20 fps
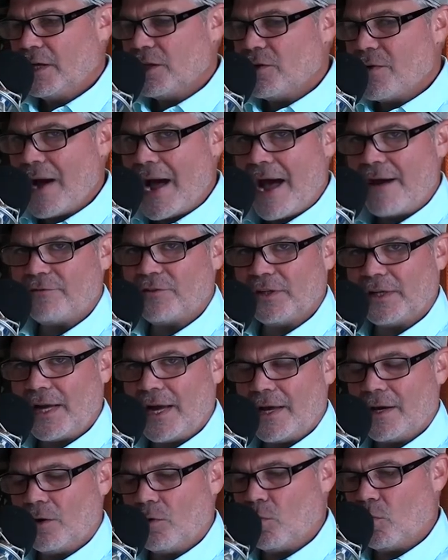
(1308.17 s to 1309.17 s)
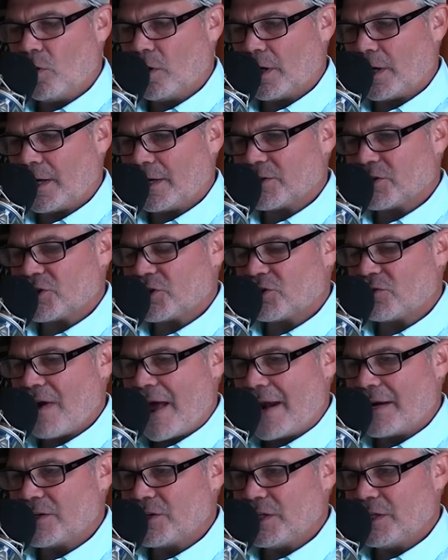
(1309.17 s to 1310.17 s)
You have to kind of work a
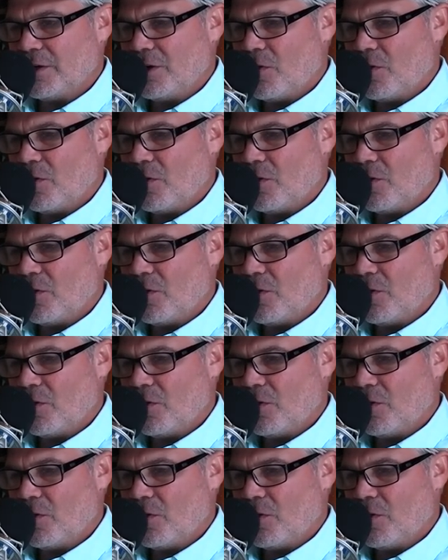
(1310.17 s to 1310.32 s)
strategy